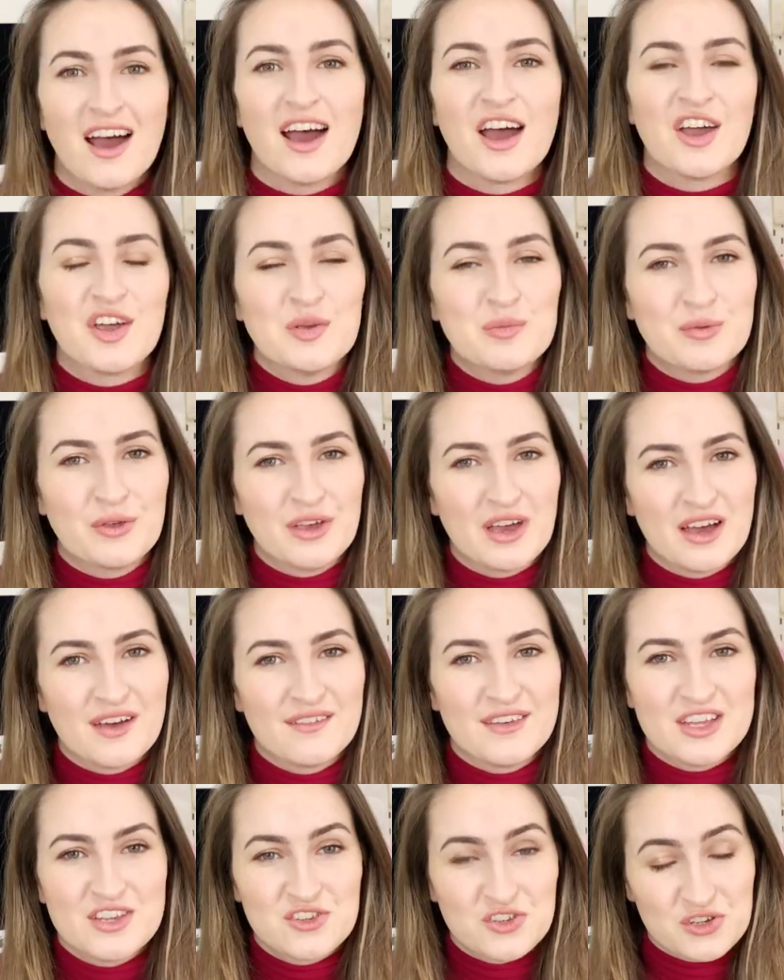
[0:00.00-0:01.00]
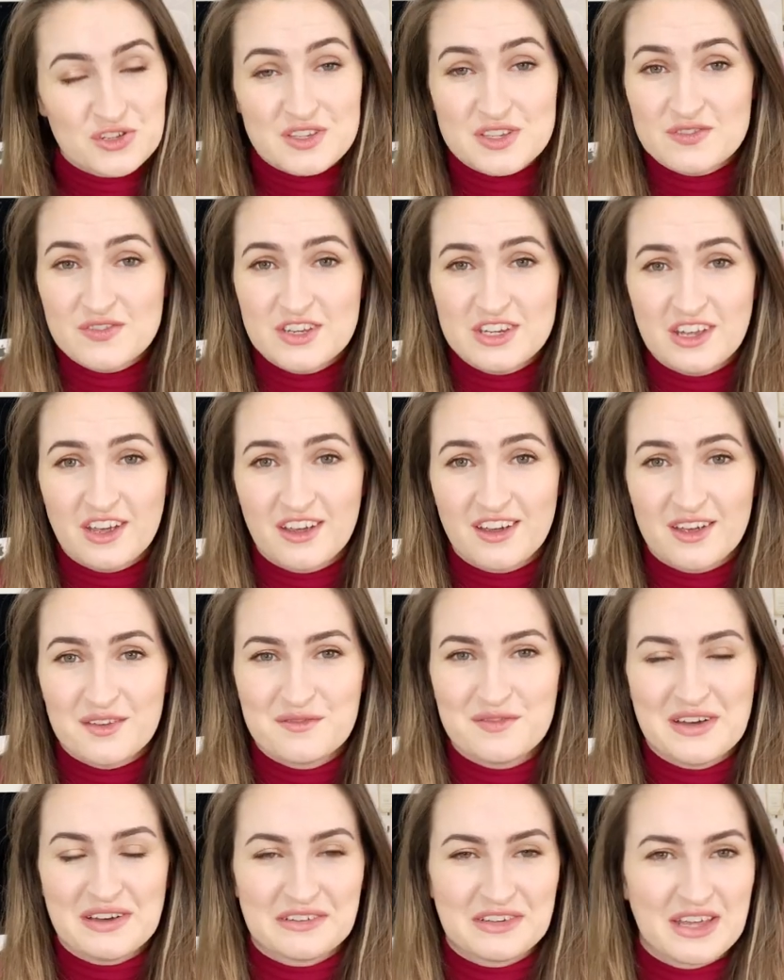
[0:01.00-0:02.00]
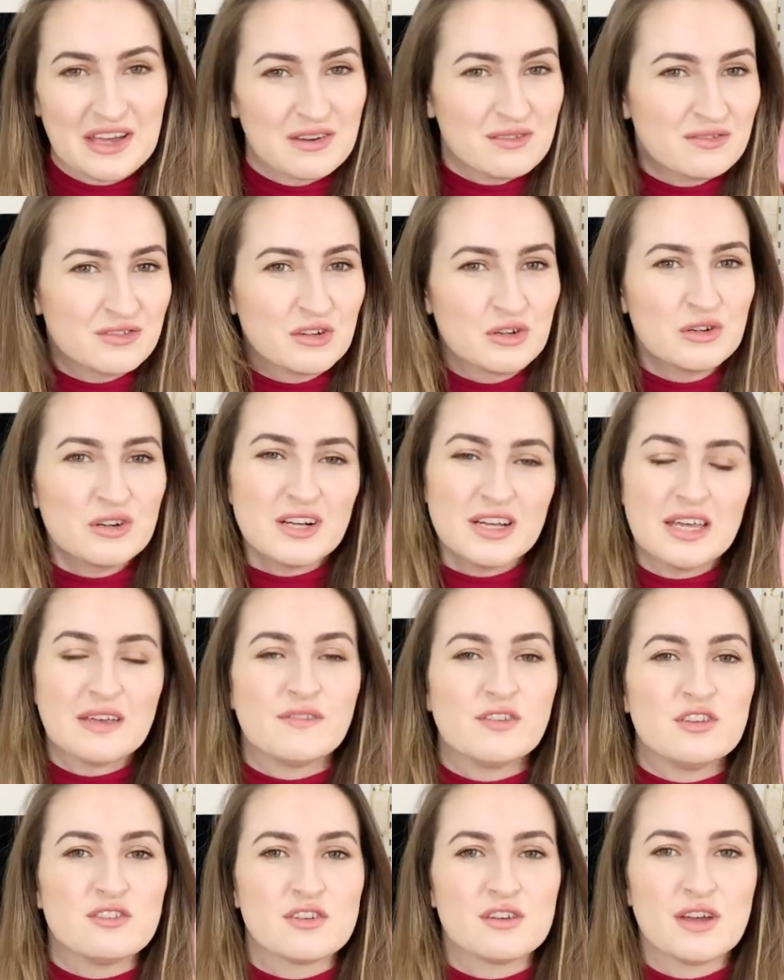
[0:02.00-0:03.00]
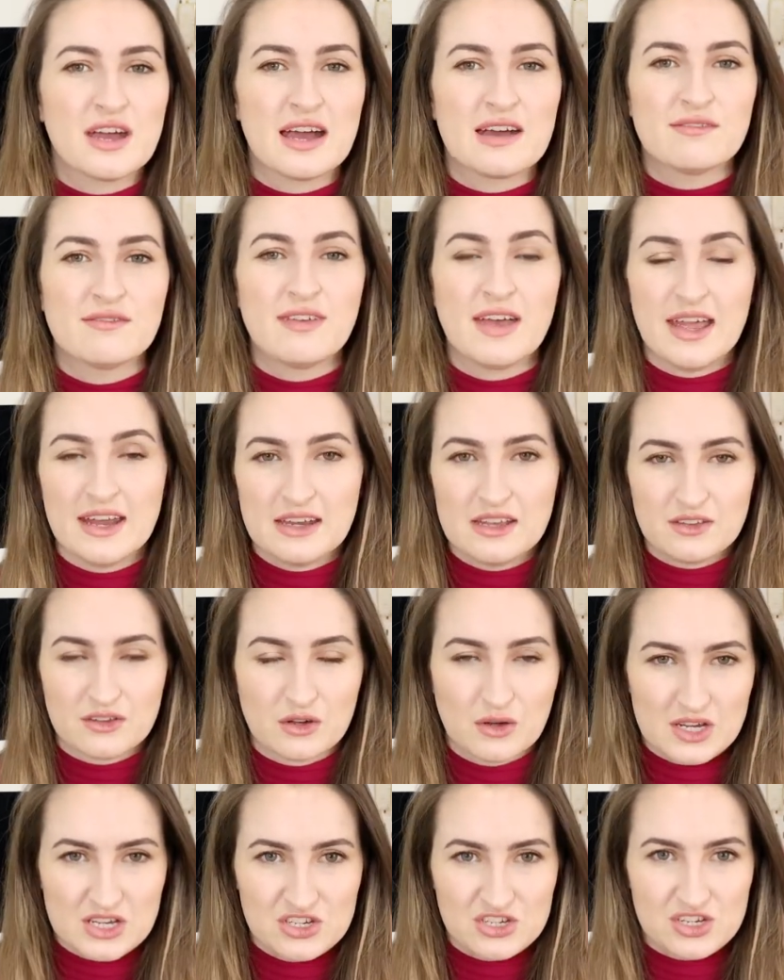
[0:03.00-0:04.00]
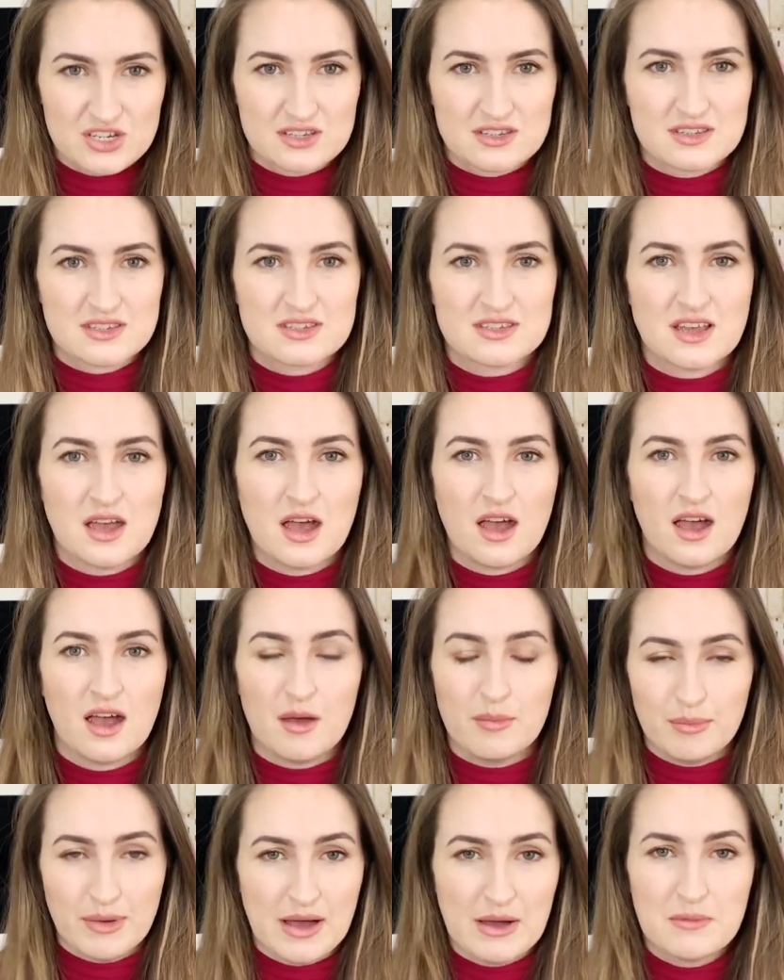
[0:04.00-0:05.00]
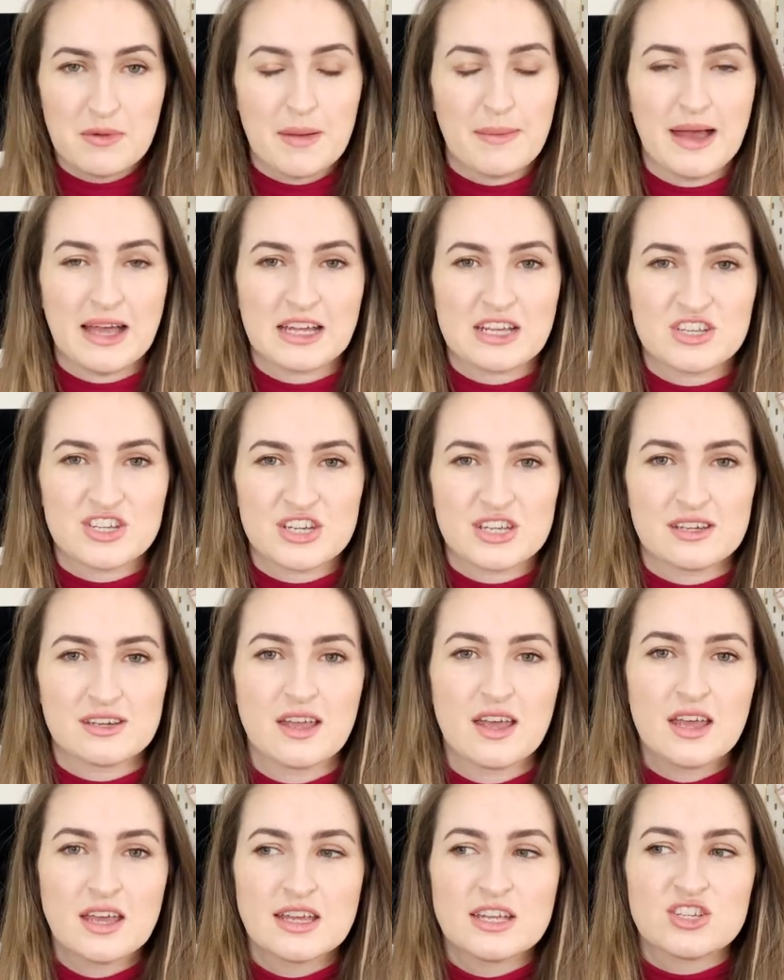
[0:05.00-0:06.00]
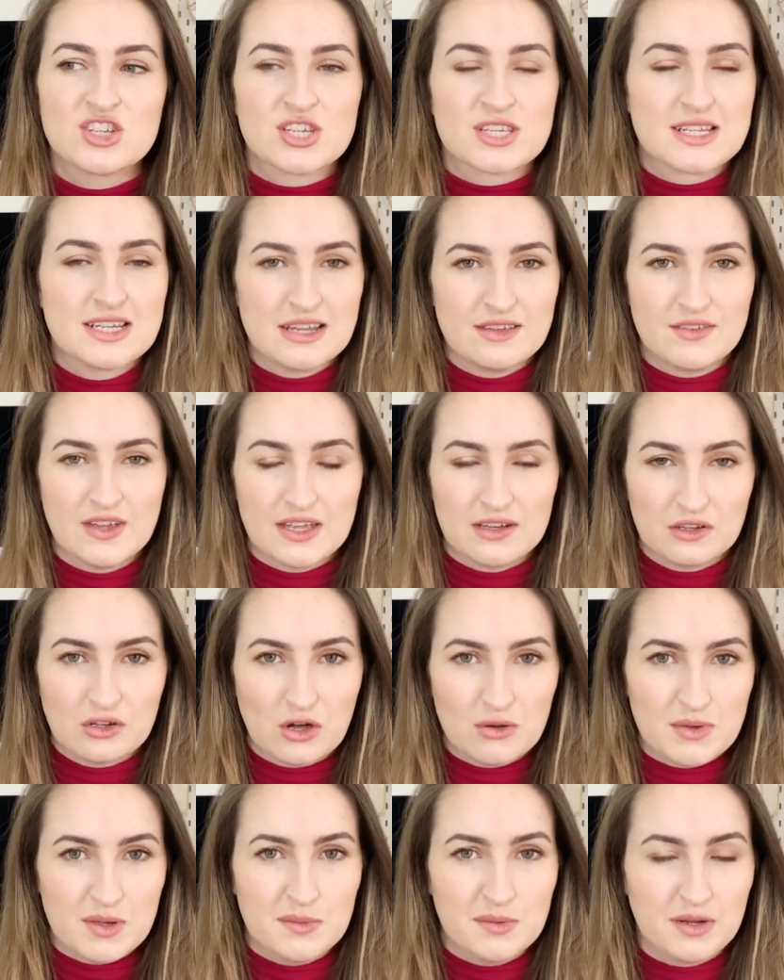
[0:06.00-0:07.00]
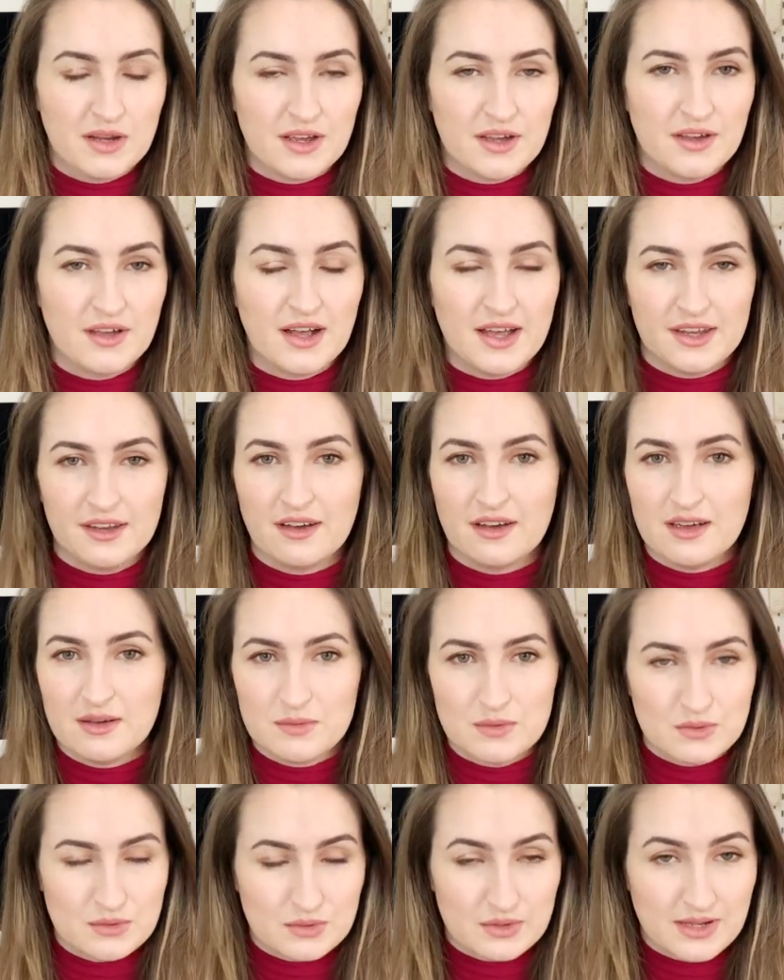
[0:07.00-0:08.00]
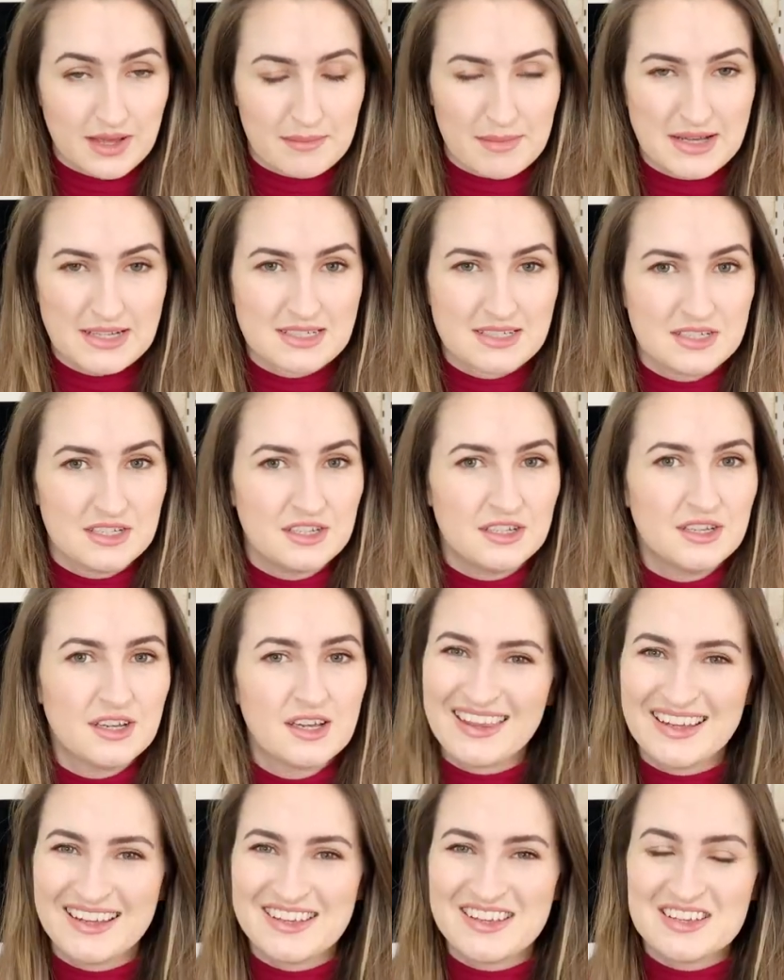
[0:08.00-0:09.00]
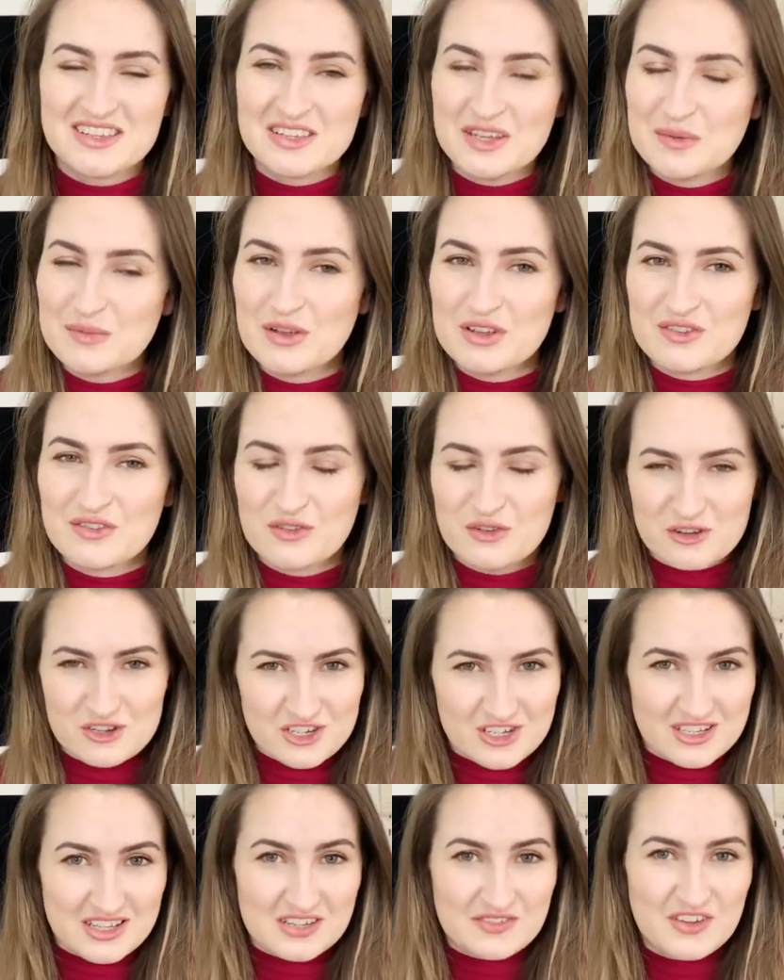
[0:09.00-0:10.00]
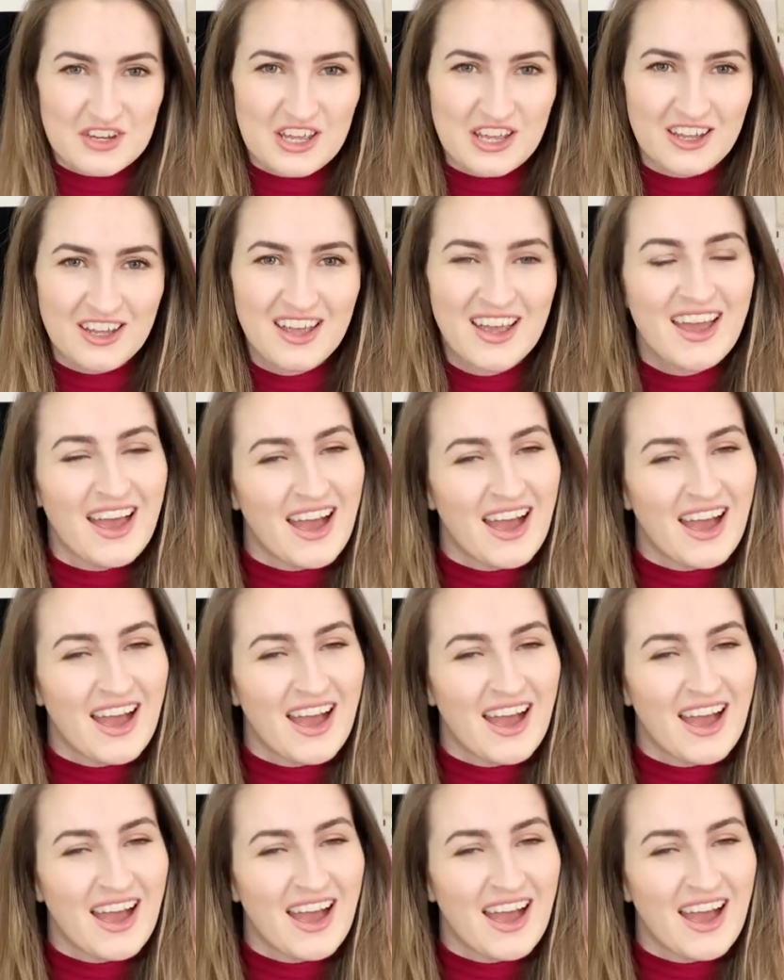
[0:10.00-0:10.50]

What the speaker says: I hope you have enjoyed this video and found it helpful. If you do have any other questions about my packaging, just leave it in a comment below and I will get back to you. Thank you so much for watching this video,